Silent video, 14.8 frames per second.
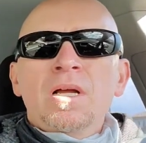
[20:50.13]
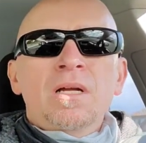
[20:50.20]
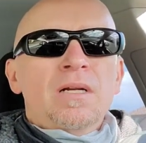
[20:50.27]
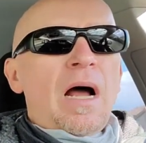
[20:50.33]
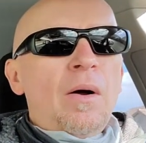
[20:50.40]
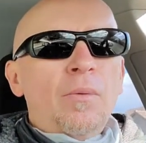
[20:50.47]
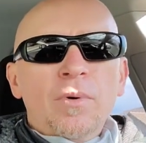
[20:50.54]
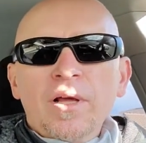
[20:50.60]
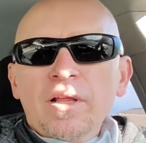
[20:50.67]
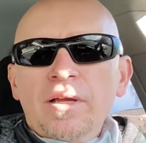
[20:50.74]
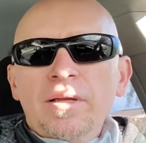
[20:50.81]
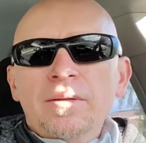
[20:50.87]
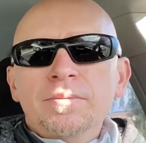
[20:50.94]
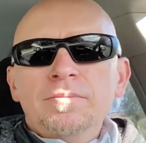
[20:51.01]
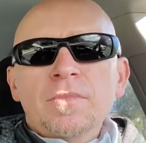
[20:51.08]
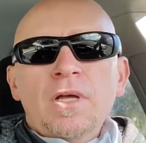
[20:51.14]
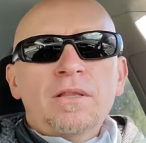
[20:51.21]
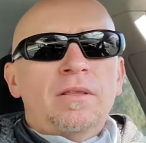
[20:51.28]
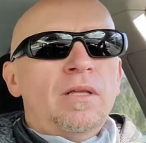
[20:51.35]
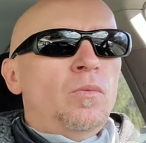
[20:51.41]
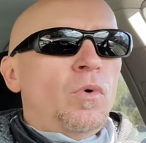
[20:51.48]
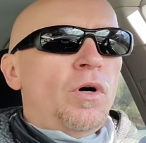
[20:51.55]
Not really,
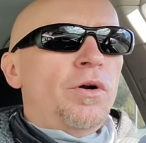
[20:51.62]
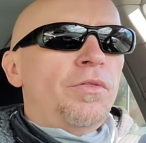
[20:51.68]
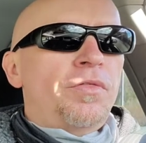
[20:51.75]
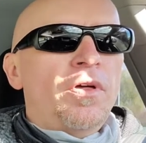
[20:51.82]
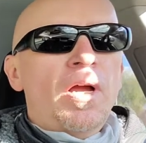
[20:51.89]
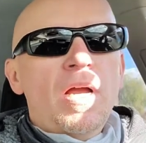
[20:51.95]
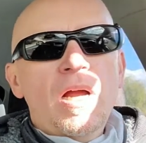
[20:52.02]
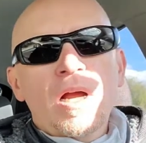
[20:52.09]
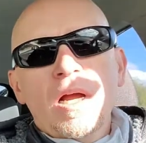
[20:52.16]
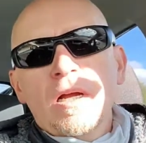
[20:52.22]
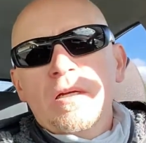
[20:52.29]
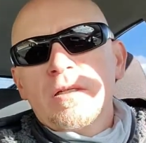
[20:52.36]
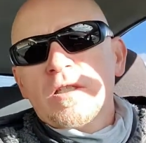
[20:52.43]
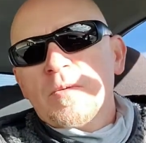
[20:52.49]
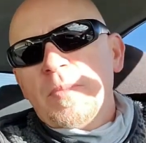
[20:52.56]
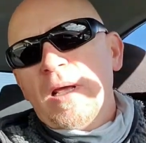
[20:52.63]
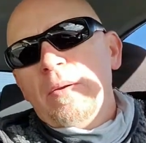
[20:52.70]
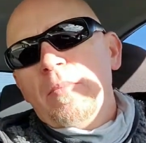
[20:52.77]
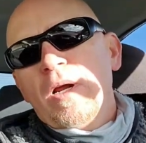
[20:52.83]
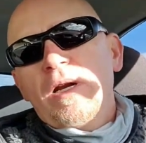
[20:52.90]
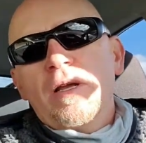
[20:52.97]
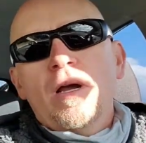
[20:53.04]
nothing worth spending
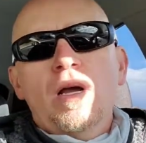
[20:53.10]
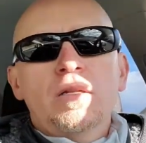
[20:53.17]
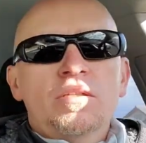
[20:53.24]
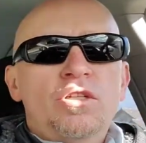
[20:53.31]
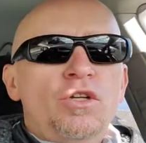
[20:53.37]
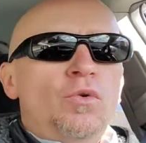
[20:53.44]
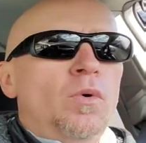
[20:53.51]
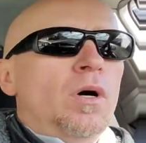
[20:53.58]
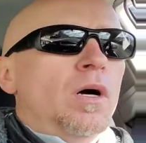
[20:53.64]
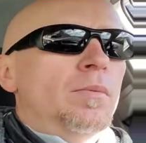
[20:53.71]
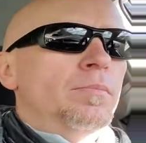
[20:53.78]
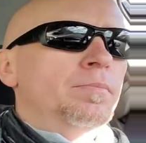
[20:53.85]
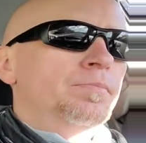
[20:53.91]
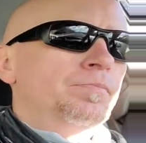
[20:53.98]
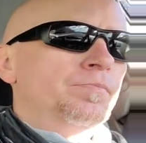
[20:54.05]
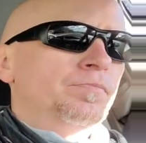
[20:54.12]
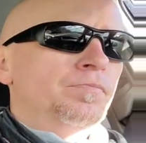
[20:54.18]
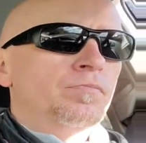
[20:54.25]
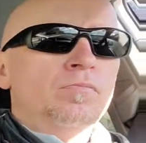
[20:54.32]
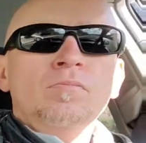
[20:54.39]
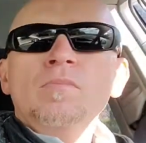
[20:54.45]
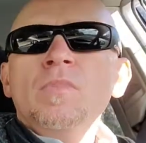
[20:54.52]
money on
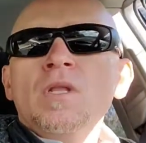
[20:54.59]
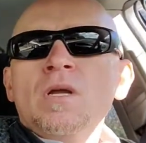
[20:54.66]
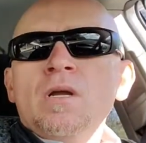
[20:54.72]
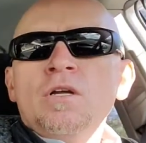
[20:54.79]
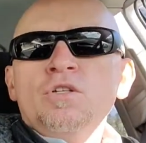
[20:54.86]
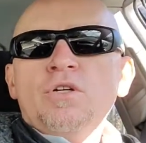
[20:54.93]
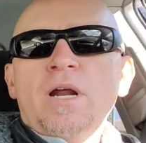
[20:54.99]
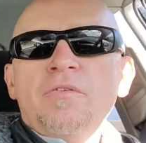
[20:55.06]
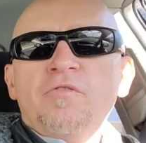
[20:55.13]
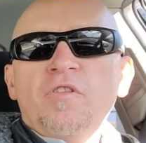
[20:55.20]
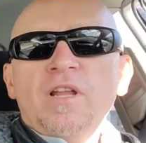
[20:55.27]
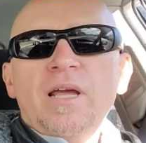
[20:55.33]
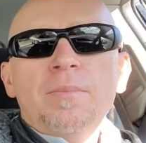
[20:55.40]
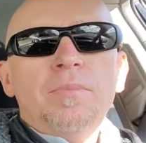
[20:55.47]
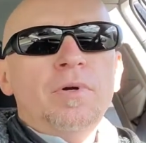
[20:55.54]
to try to flip.